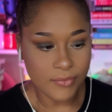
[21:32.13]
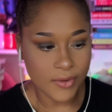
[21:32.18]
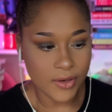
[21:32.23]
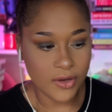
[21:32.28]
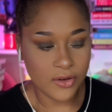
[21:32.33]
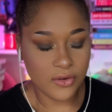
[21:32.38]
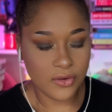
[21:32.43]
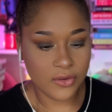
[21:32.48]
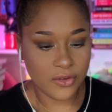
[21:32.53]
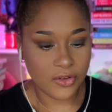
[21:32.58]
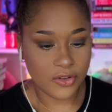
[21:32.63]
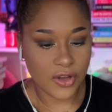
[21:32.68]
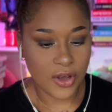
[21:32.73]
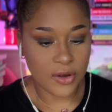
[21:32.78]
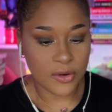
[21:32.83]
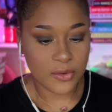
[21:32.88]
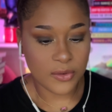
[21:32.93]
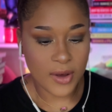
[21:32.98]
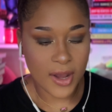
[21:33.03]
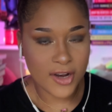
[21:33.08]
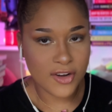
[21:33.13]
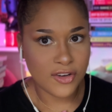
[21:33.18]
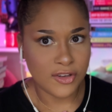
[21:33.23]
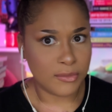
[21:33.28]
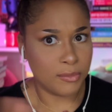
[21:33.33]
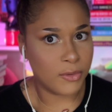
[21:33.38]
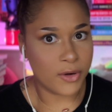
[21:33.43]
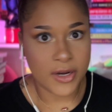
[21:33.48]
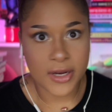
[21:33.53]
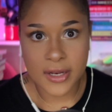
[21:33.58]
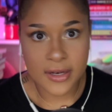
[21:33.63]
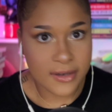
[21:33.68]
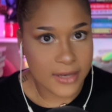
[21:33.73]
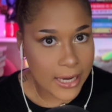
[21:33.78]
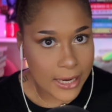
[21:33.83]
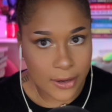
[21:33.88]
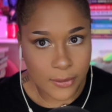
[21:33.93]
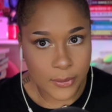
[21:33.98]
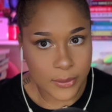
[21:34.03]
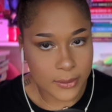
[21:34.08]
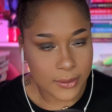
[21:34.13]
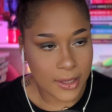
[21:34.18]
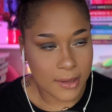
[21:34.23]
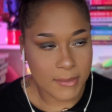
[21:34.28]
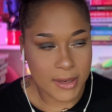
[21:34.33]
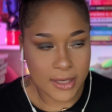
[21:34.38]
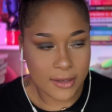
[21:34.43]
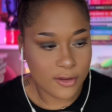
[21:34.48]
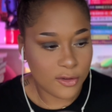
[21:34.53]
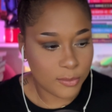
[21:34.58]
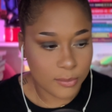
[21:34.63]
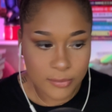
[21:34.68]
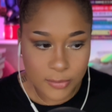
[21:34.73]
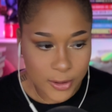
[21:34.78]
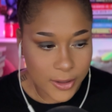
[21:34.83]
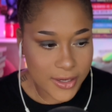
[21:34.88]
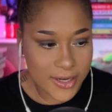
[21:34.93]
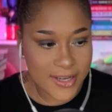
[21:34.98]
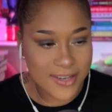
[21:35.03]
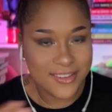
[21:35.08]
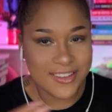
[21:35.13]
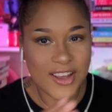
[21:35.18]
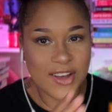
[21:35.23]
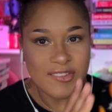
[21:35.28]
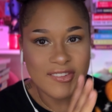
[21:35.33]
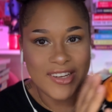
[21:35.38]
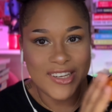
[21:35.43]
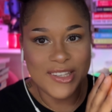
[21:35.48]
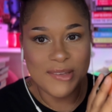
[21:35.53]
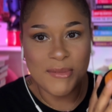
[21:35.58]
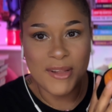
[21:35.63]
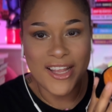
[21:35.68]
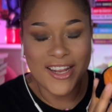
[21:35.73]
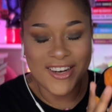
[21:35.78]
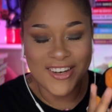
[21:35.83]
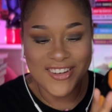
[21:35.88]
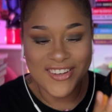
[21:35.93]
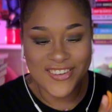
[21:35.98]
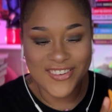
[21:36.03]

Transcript: So I just bring a towel. I mean, it's pretty self-explanatory.